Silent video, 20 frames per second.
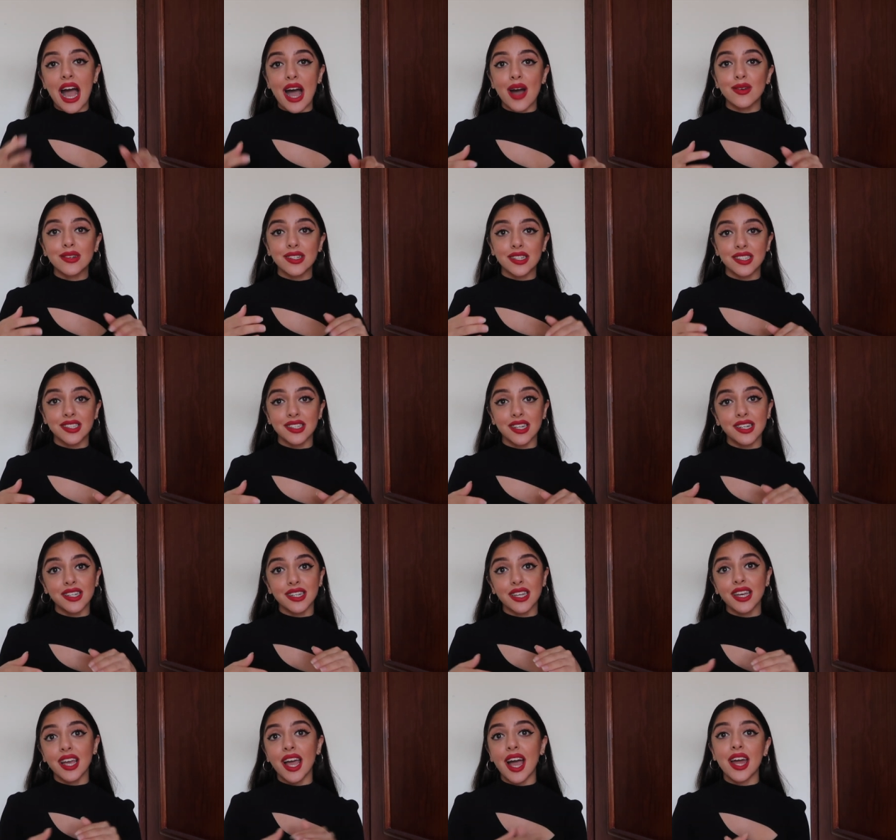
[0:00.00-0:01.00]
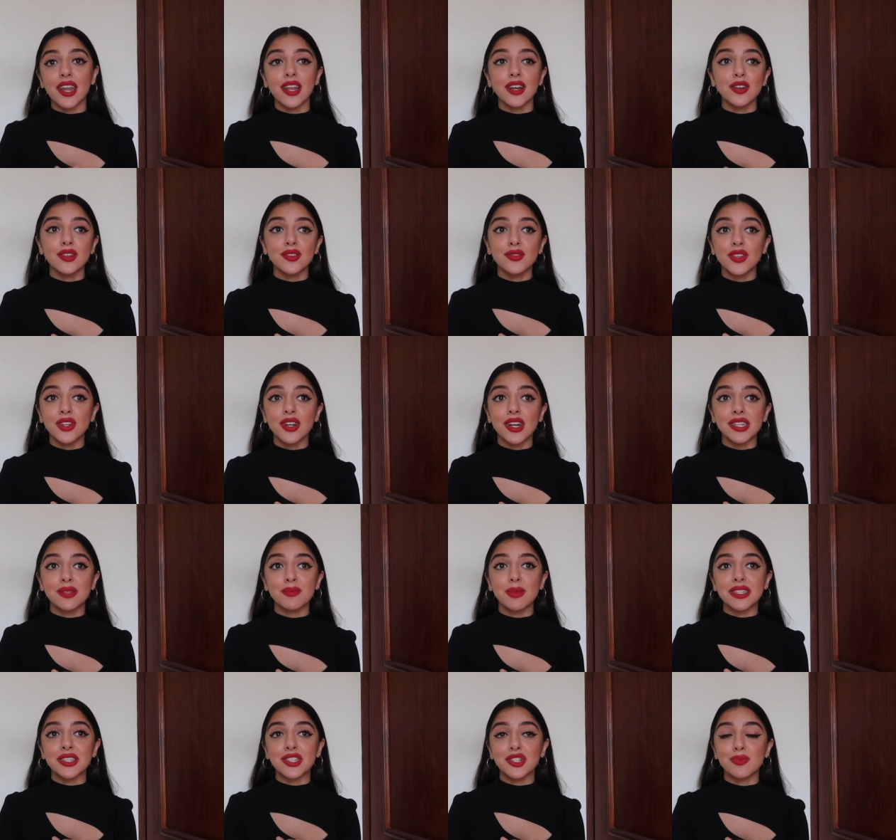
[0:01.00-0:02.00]
how to study. And a lot of you
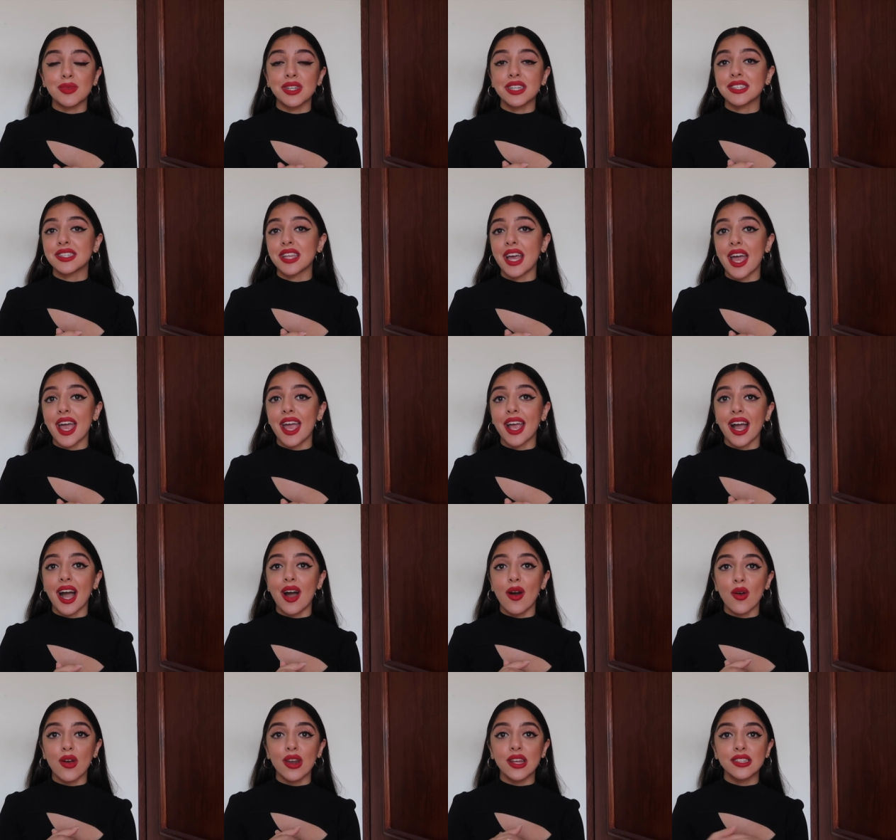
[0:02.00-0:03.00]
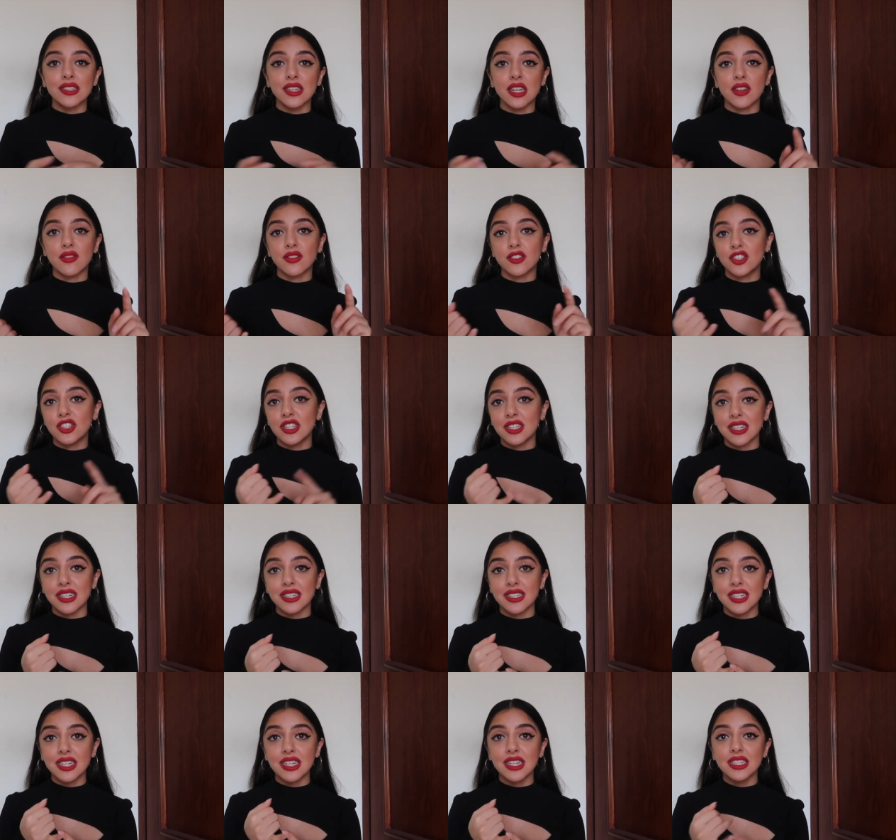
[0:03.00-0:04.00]
guys message me saying, how can I study for
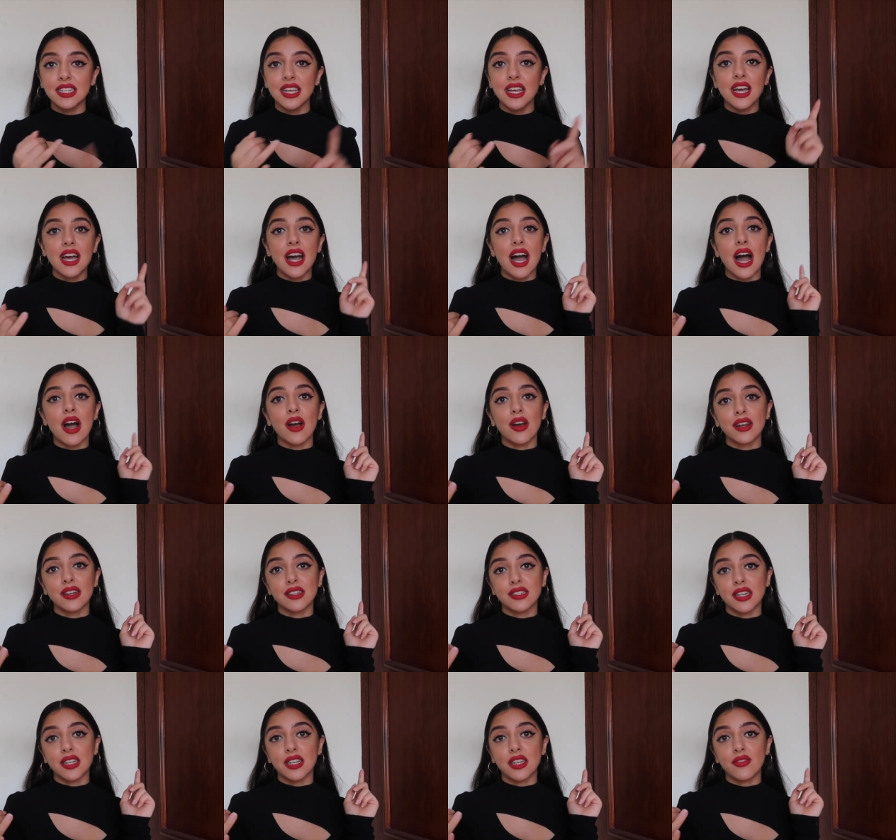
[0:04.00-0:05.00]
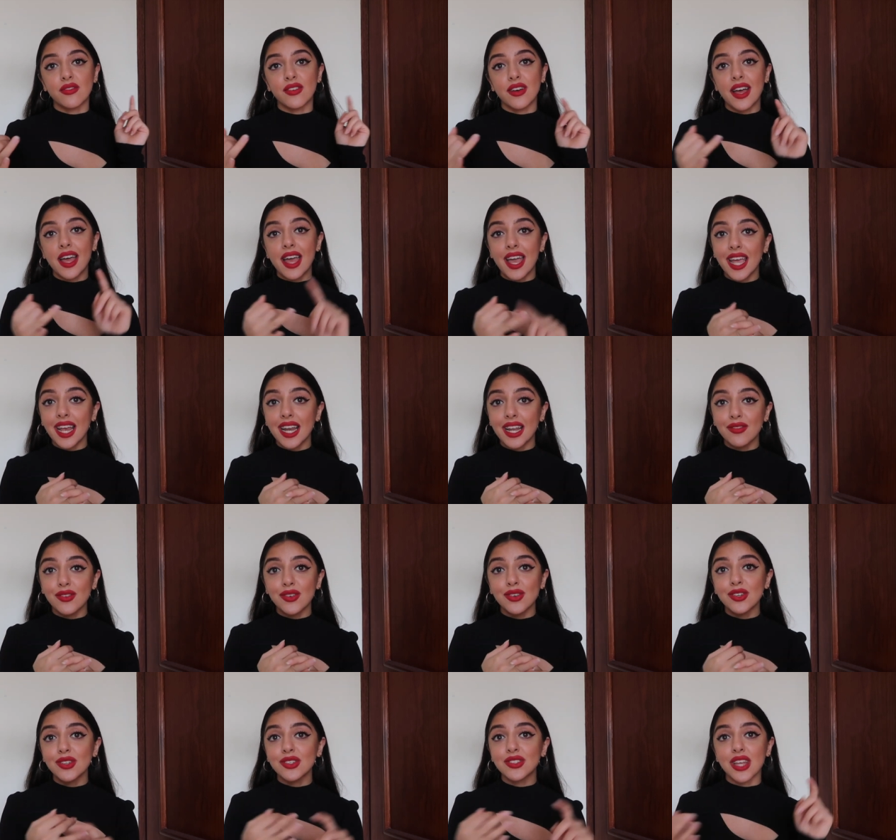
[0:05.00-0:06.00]
GCSEs? How can I study for
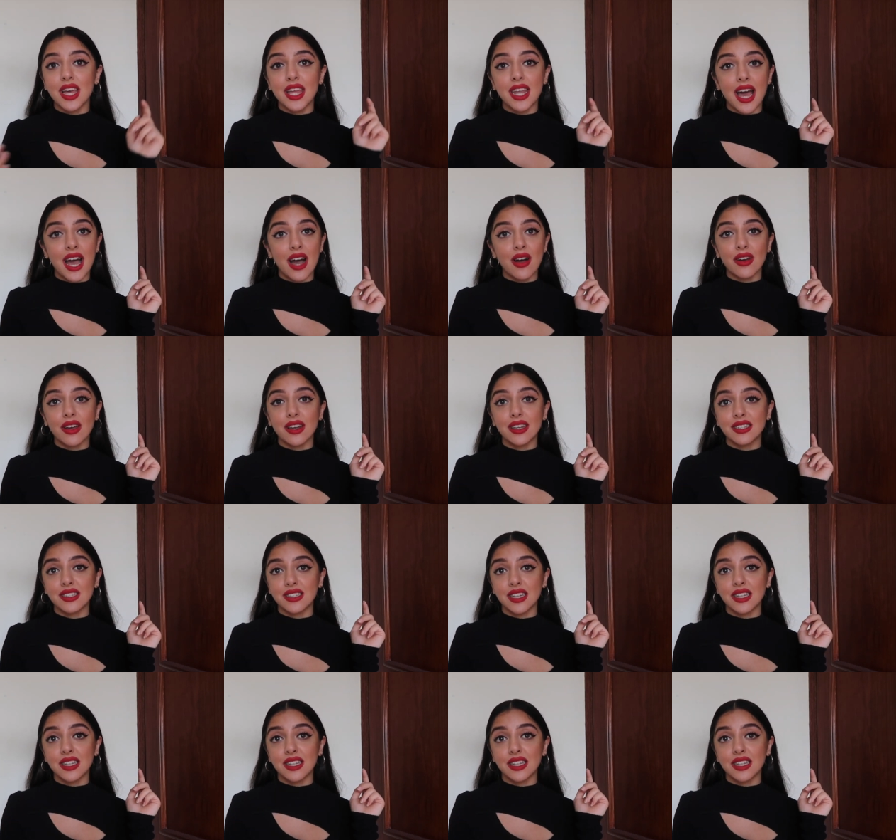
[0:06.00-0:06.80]
A-levels? and how can I